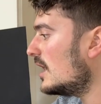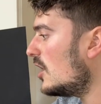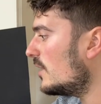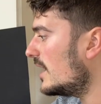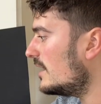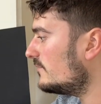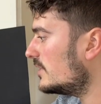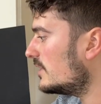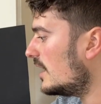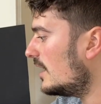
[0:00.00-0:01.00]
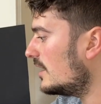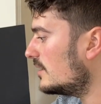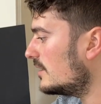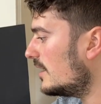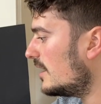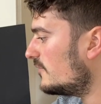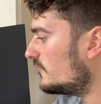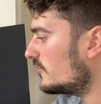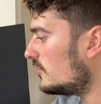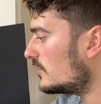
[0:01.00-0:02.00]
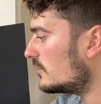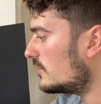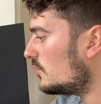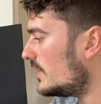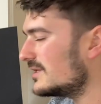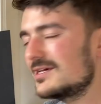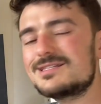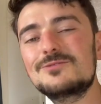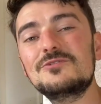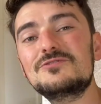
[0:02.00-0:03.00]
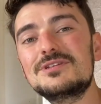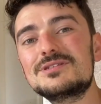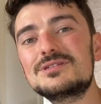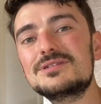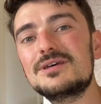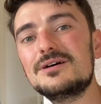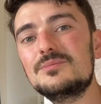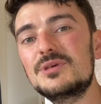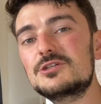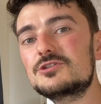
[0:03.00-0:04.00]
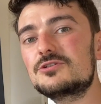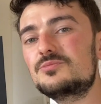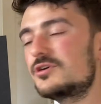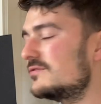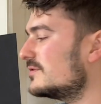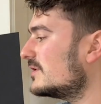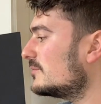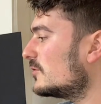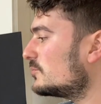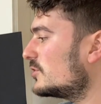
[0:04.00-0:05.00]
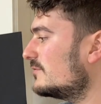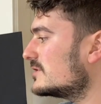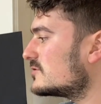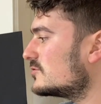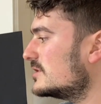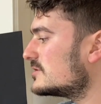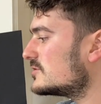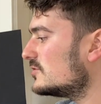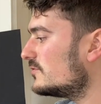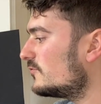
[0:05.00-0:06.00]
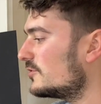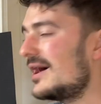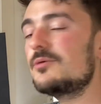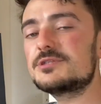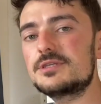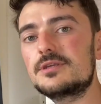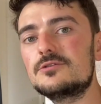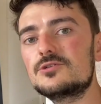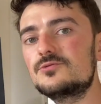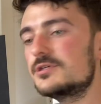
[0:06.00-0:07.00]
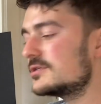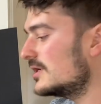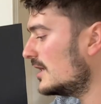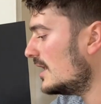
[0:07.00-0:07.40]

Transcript: However, I have gone quite nicely with this mixture on previous trees, so for now I'm sticking to it.